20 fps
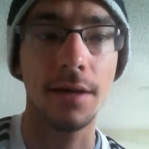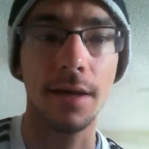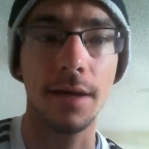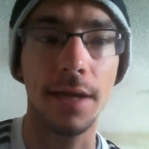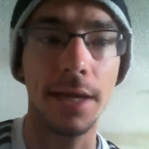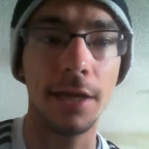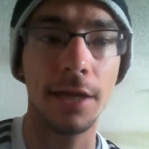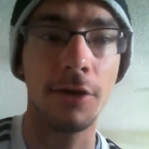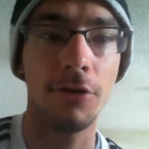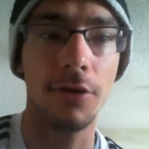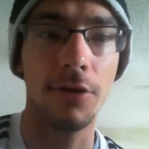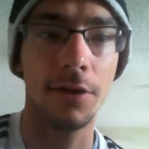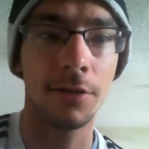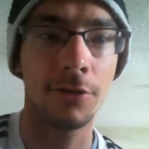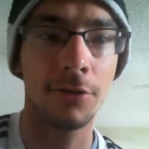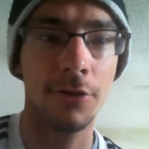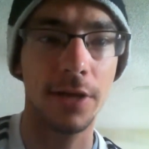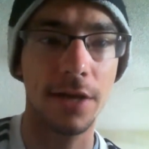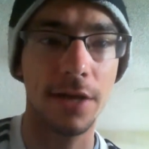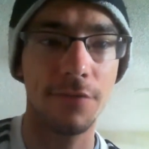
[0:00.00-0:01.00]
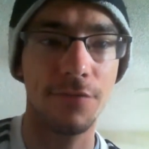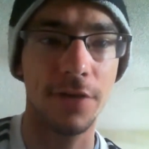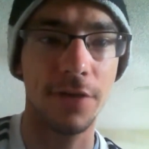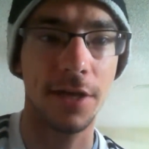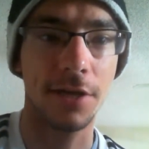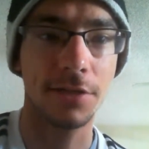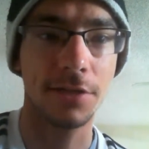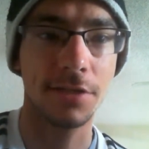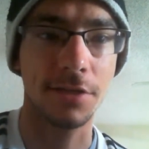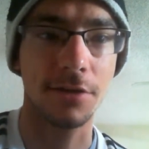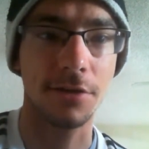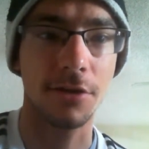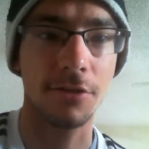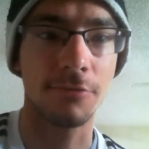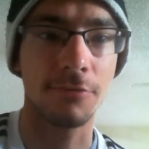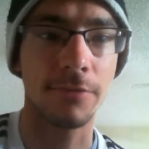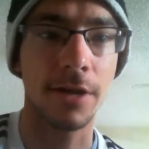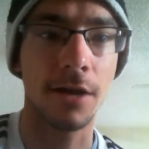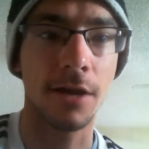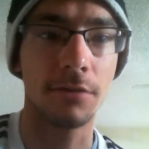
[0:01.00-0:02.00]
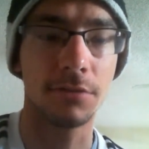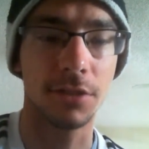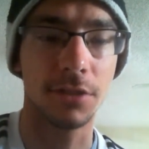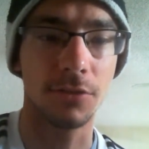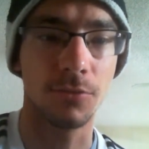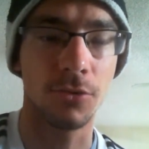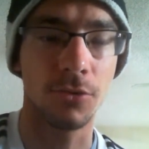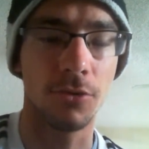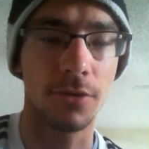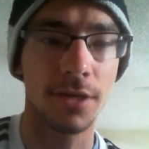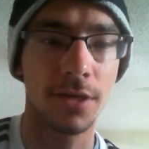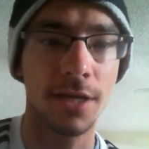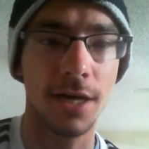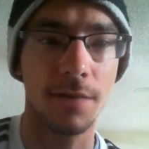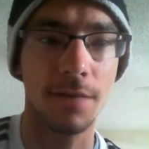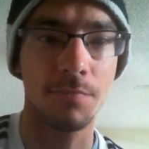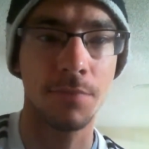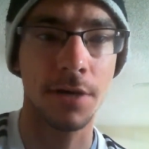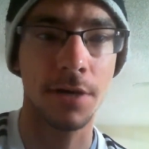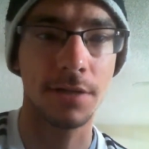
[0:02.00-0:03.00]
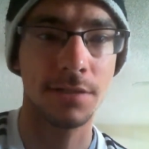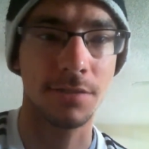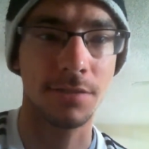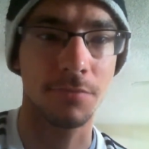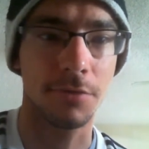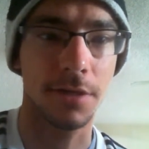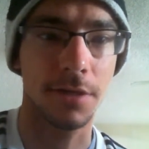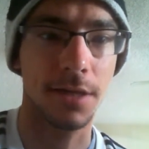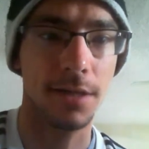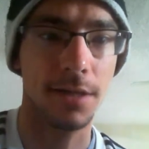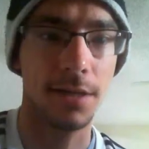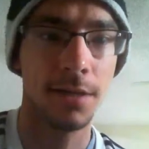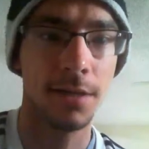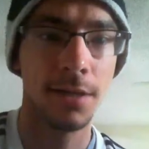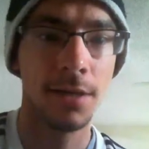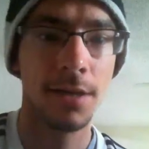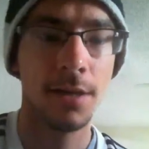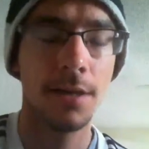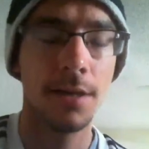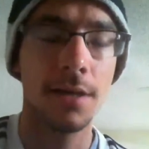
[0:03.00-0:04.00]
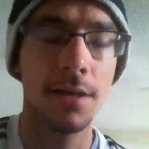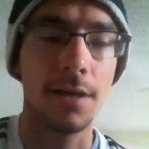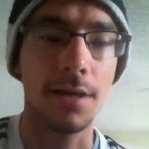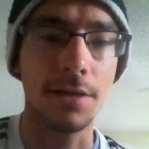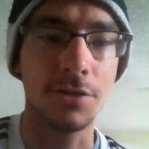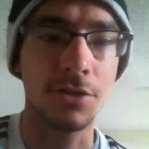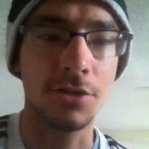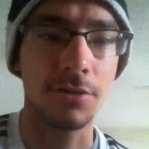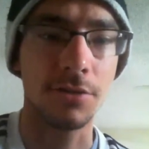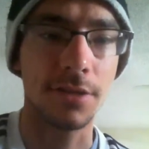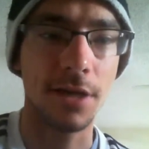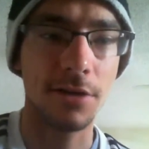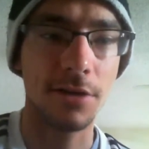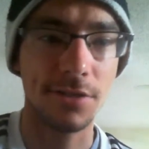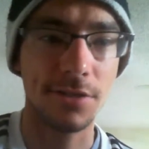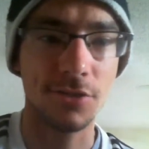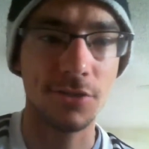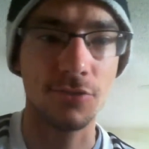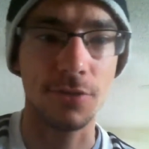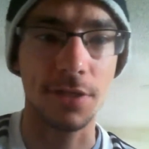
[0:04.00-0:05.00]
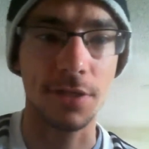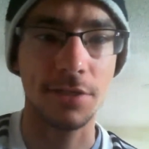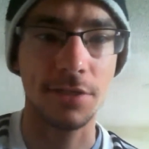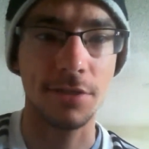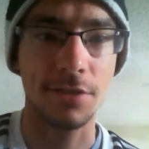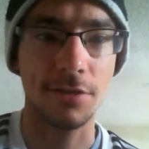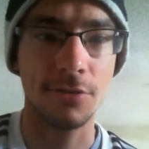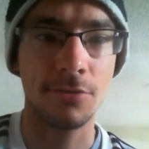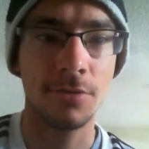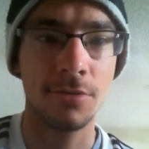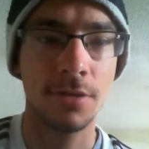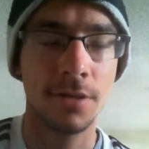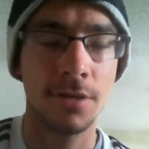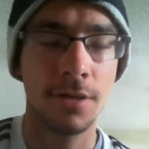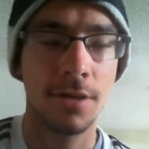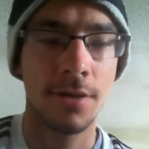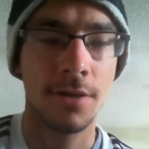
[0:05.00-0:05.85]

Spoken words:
England could advance another round in the World Cup, possibly in 2022.